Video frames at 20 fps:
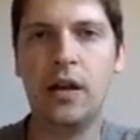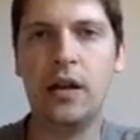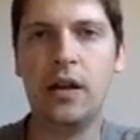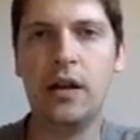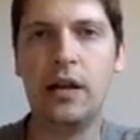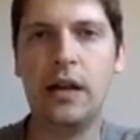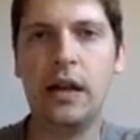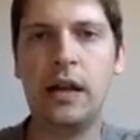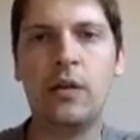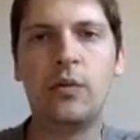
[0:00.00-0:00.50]

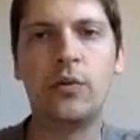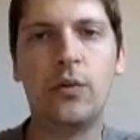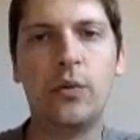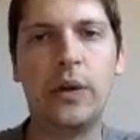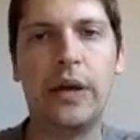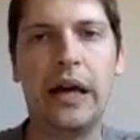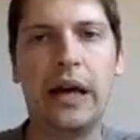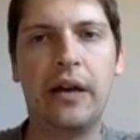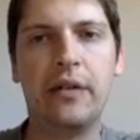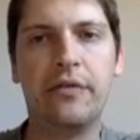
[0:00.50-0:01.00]
Now that
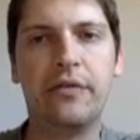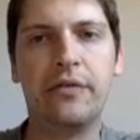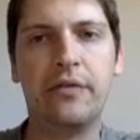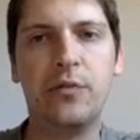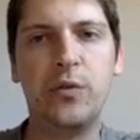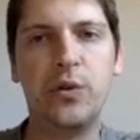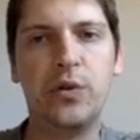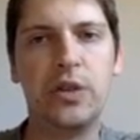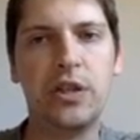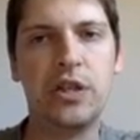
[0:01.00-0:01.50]
we have
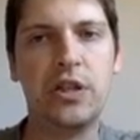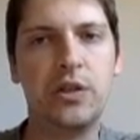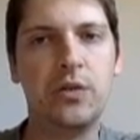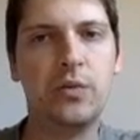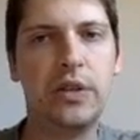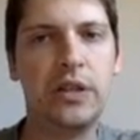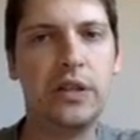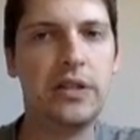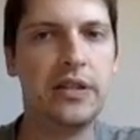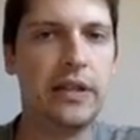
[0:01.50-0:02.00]
mutation,
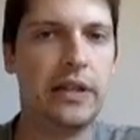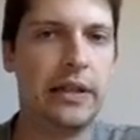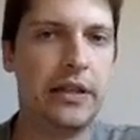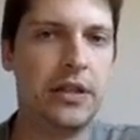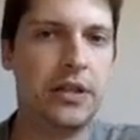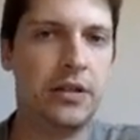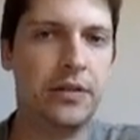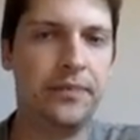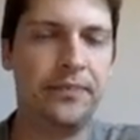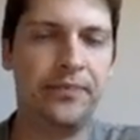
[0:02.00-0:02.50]
we need
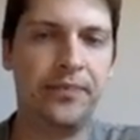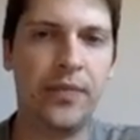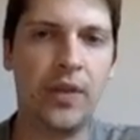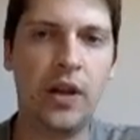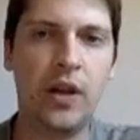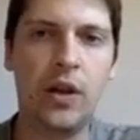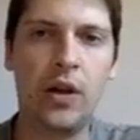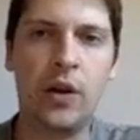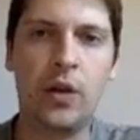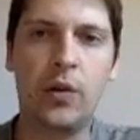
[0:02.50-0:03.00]
selection.
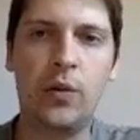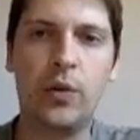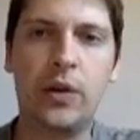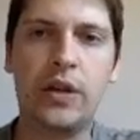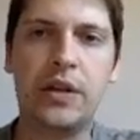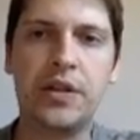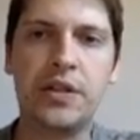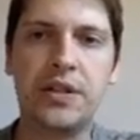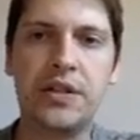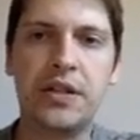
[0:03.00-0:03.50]
We'll
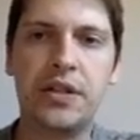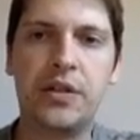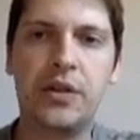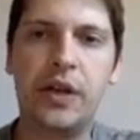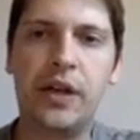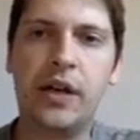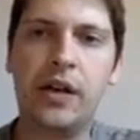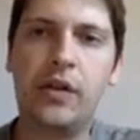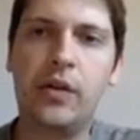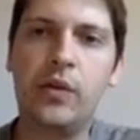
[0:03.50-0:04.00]
consider
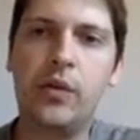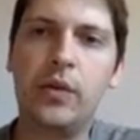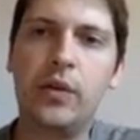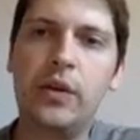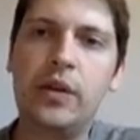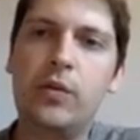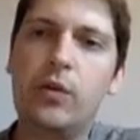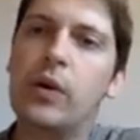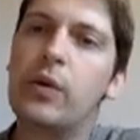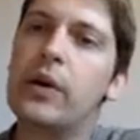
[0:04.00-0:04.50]
here
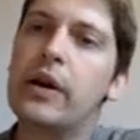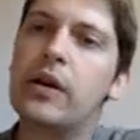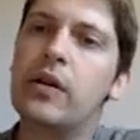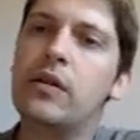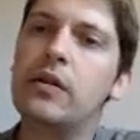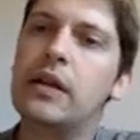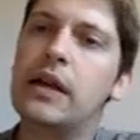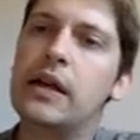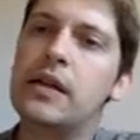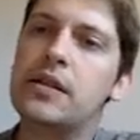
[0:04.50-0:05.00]
only what we
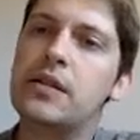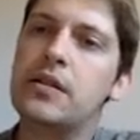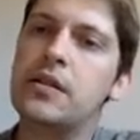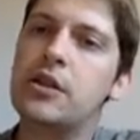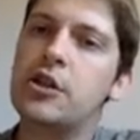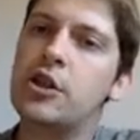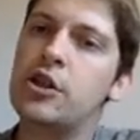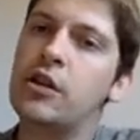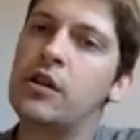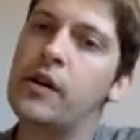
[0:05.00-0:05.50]
call as the
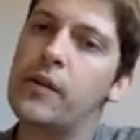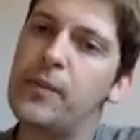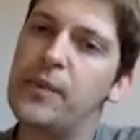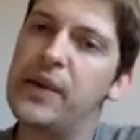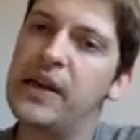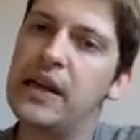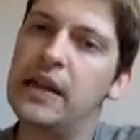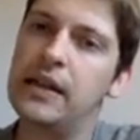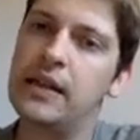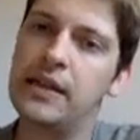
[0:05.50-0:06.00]
sharp
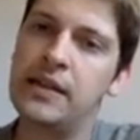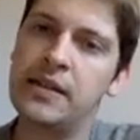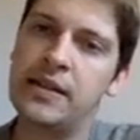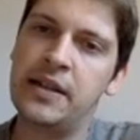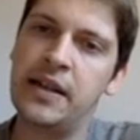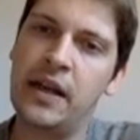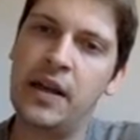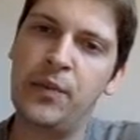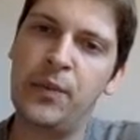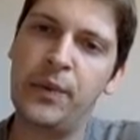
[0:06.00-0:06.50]
peak
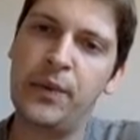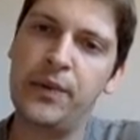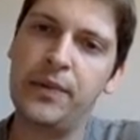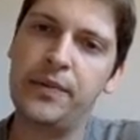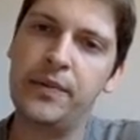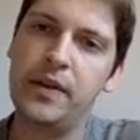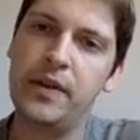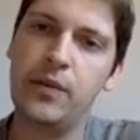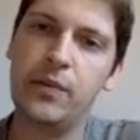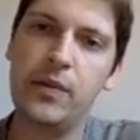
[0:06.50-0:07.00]
landscape.
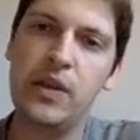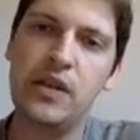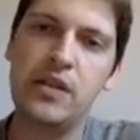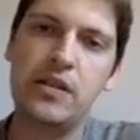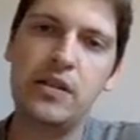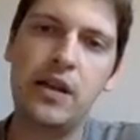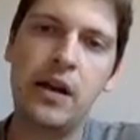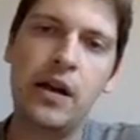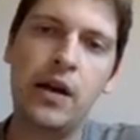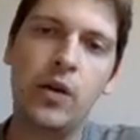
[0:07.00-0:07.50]
It means
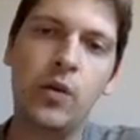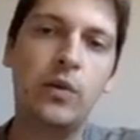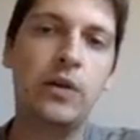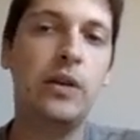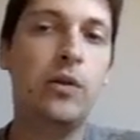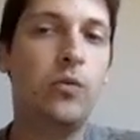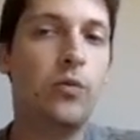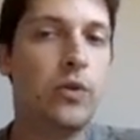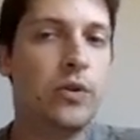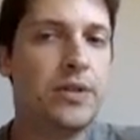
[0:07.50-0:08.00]
that only
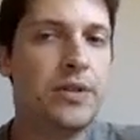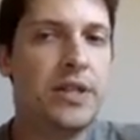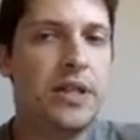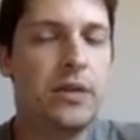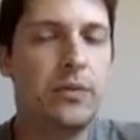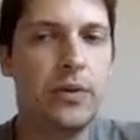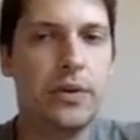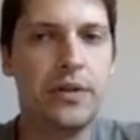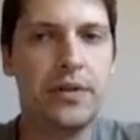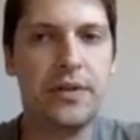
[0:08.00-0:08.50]
one
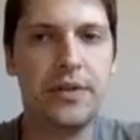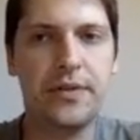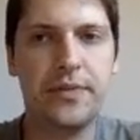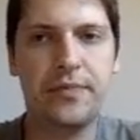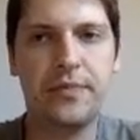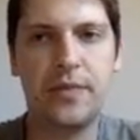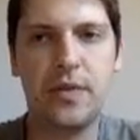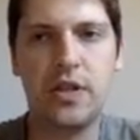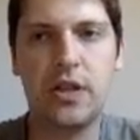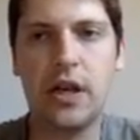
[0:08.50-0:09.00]
sequence,
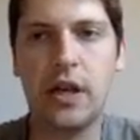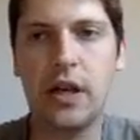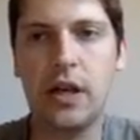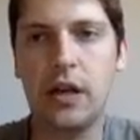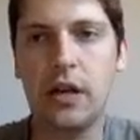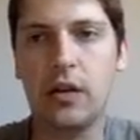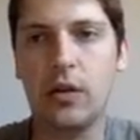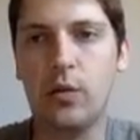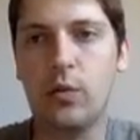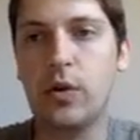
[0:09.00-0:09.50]

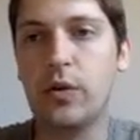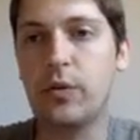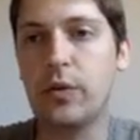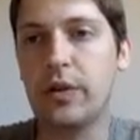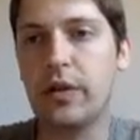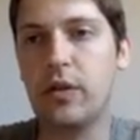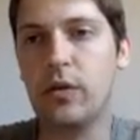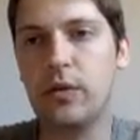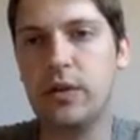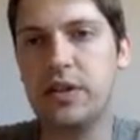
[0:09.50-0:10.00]
say the one
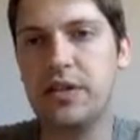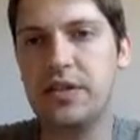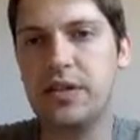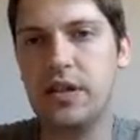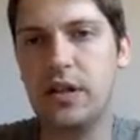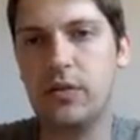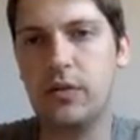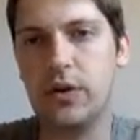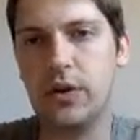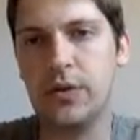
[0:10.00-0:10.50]
with only
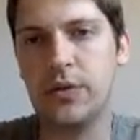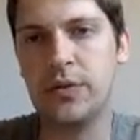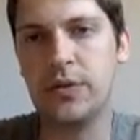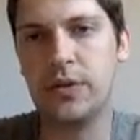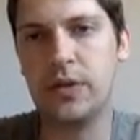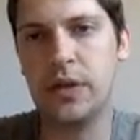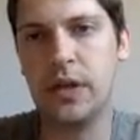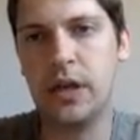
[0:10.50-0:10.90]
zeros,